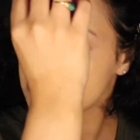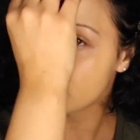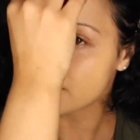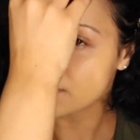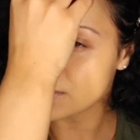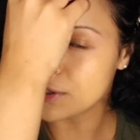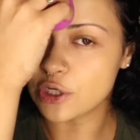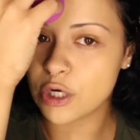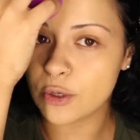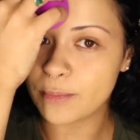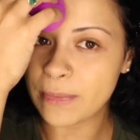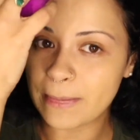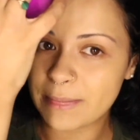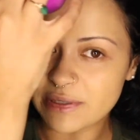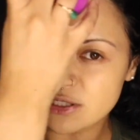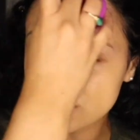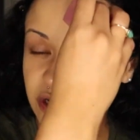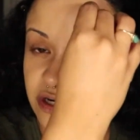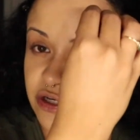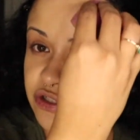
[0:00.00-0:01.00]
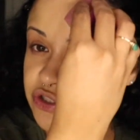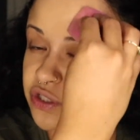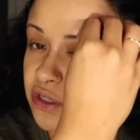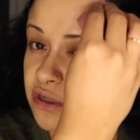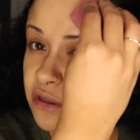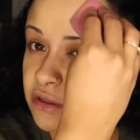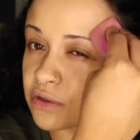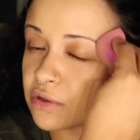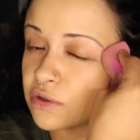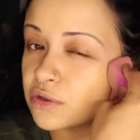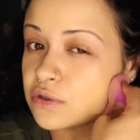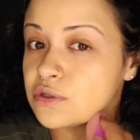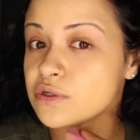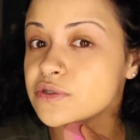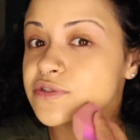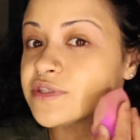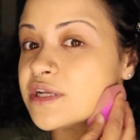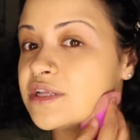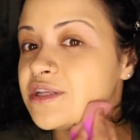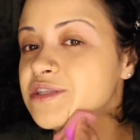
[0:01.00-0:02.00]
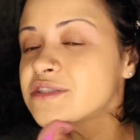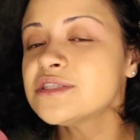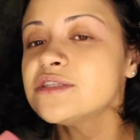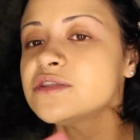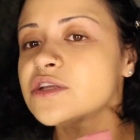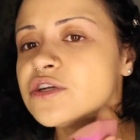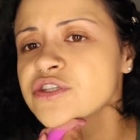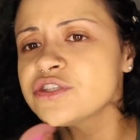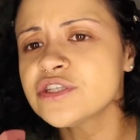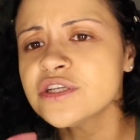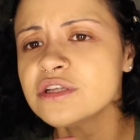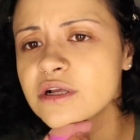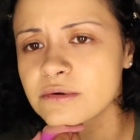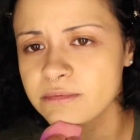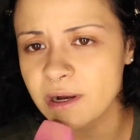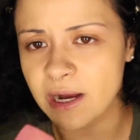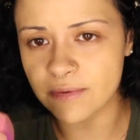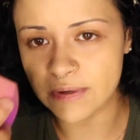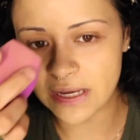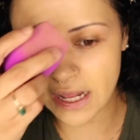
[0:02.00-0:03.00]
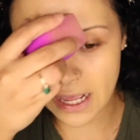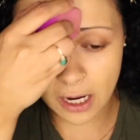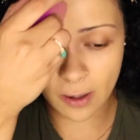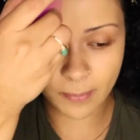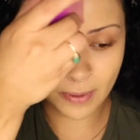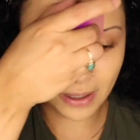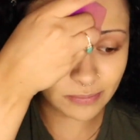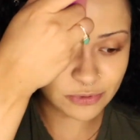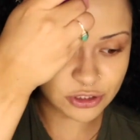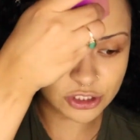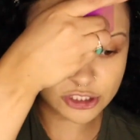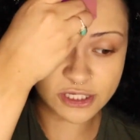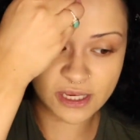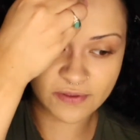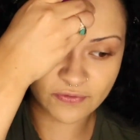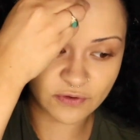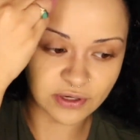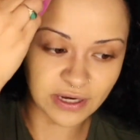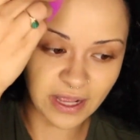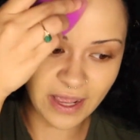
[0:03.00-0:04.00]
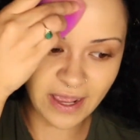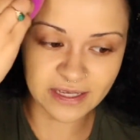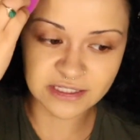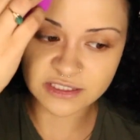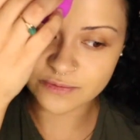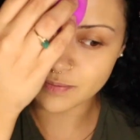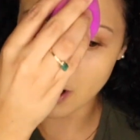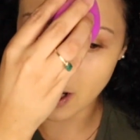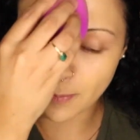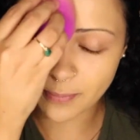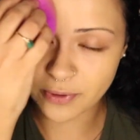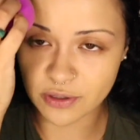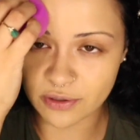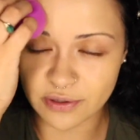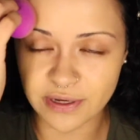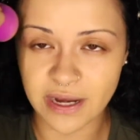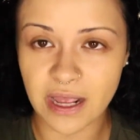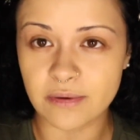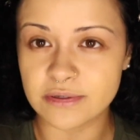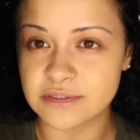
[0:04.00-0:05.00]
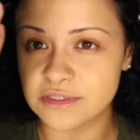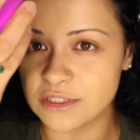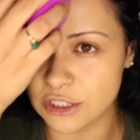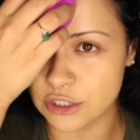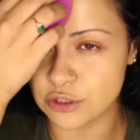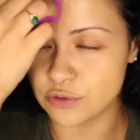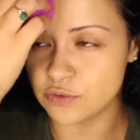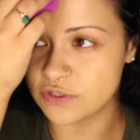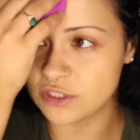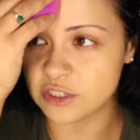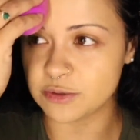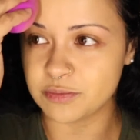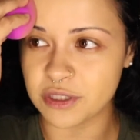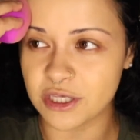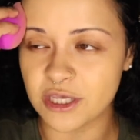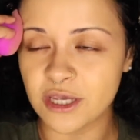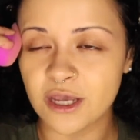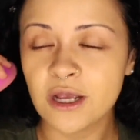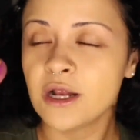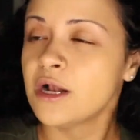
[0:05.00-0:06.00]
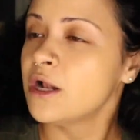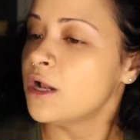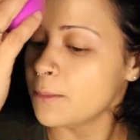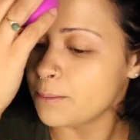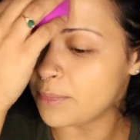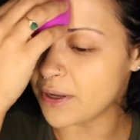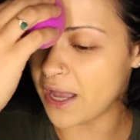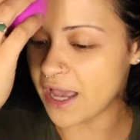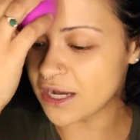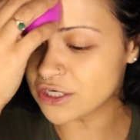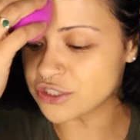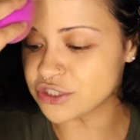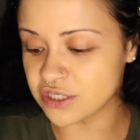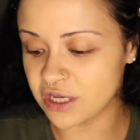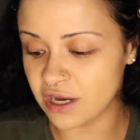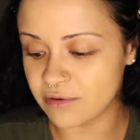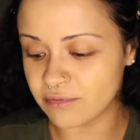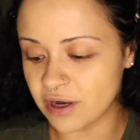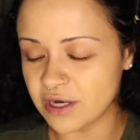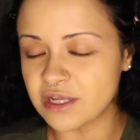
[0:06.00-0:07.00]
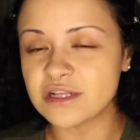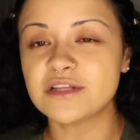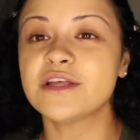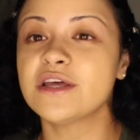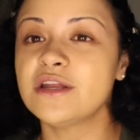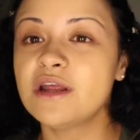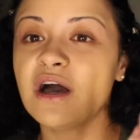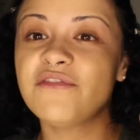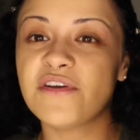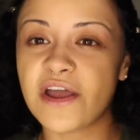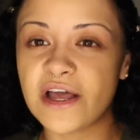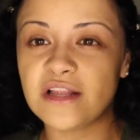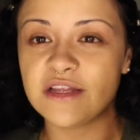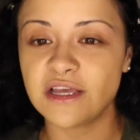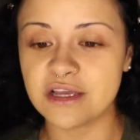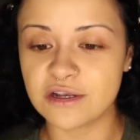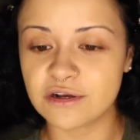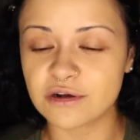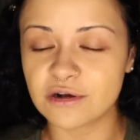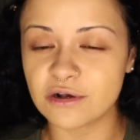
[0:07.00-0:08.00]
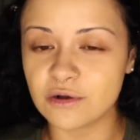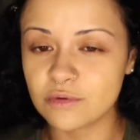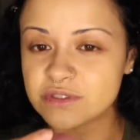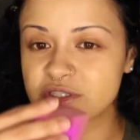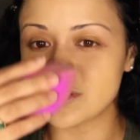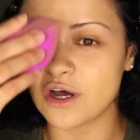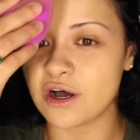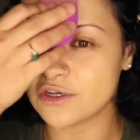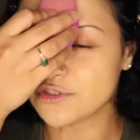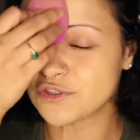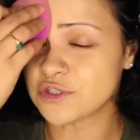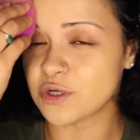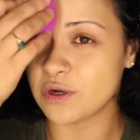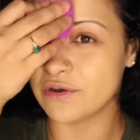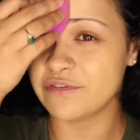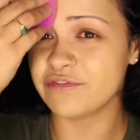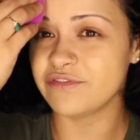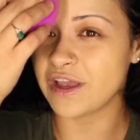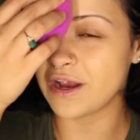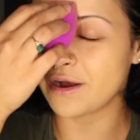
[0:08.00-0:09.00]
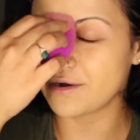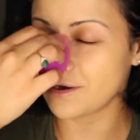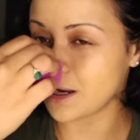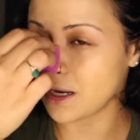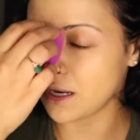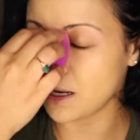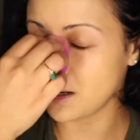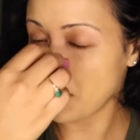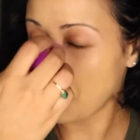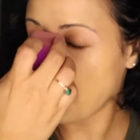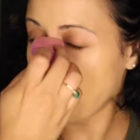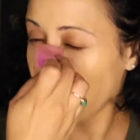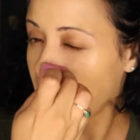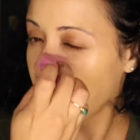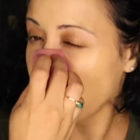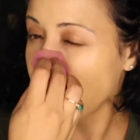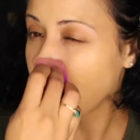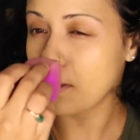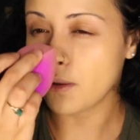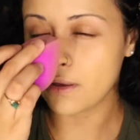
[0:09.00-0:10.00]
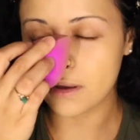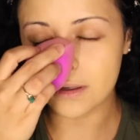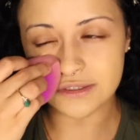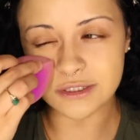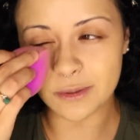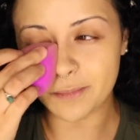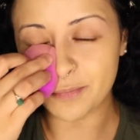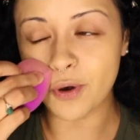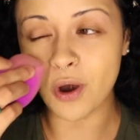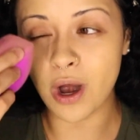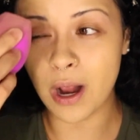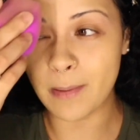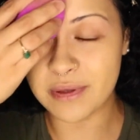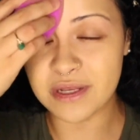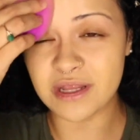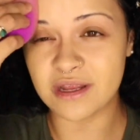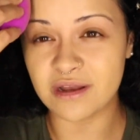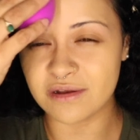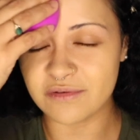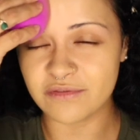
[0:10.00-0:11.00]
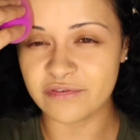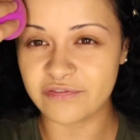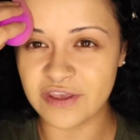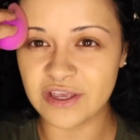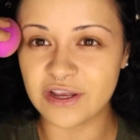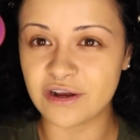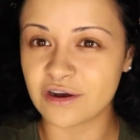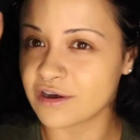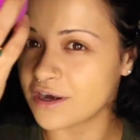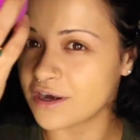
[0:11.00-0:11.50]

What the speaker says: you know, maybe dark circles. And they're still around now, but I'm just saying they're not as popular now as they used to be. But actually, ironically enough, LA Girl was also it was a prominent figure